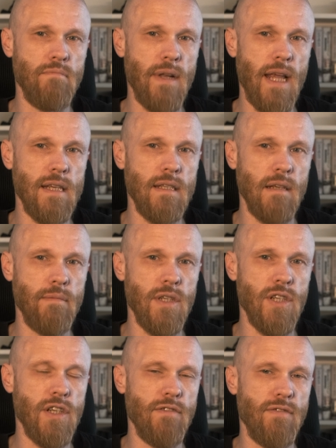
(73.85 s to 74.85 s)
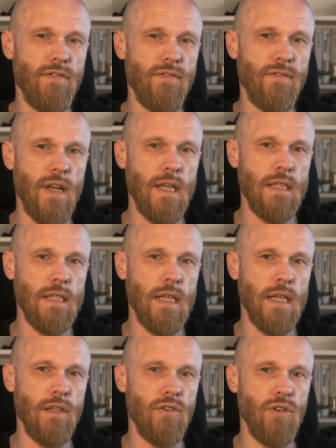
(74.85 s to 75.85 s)
monastic mischief, and
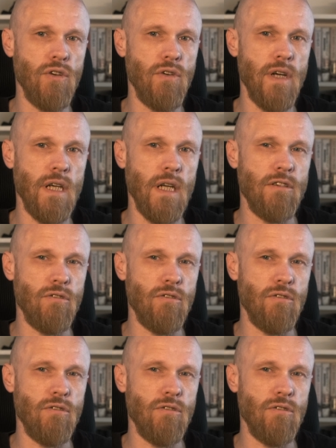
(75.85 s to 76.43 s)
an enduring,